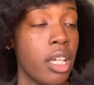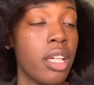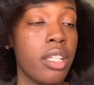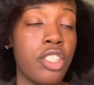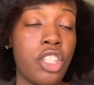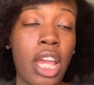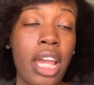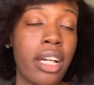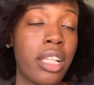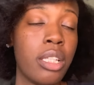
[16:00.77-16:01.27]

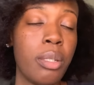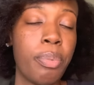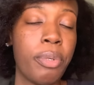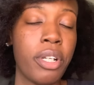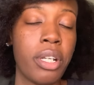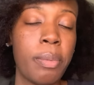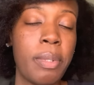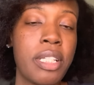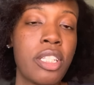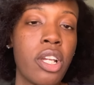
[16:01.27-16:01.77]
Jacqueline
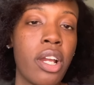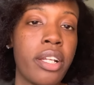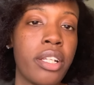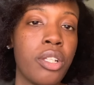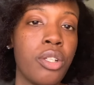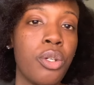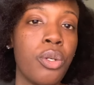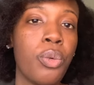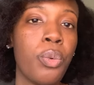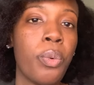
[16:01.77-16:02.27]
pretty much
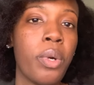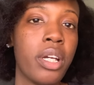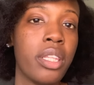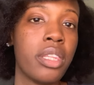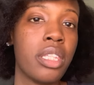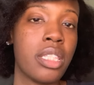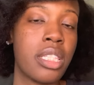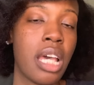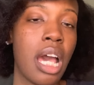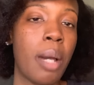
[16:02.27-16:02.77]
already knew what
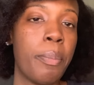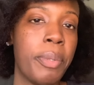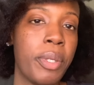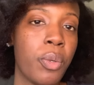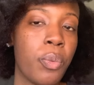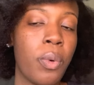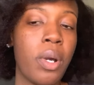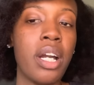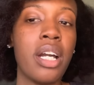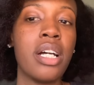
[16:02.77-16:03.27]
the
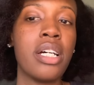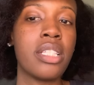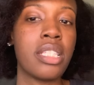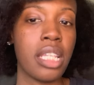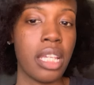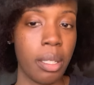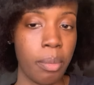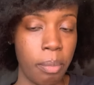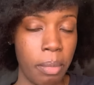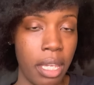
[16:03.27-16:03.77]
topic was,
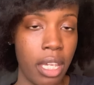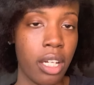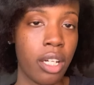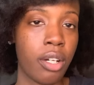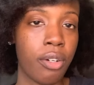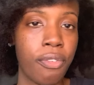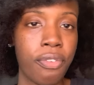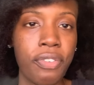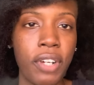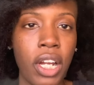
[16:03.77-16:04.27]
and Mia
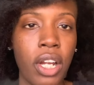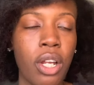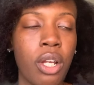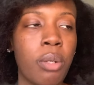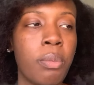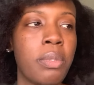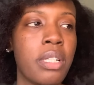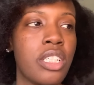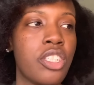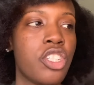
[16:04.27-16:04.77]

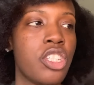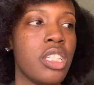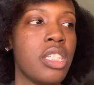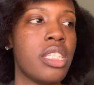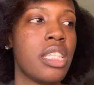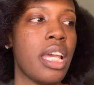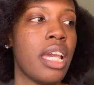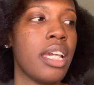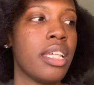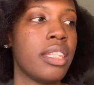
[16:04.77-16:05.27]
confirmed, and she
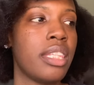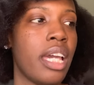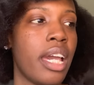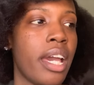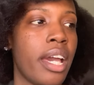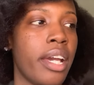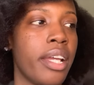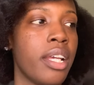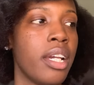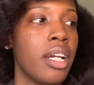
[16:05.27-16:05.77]
said
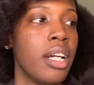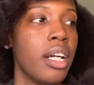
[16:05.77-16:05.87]
that,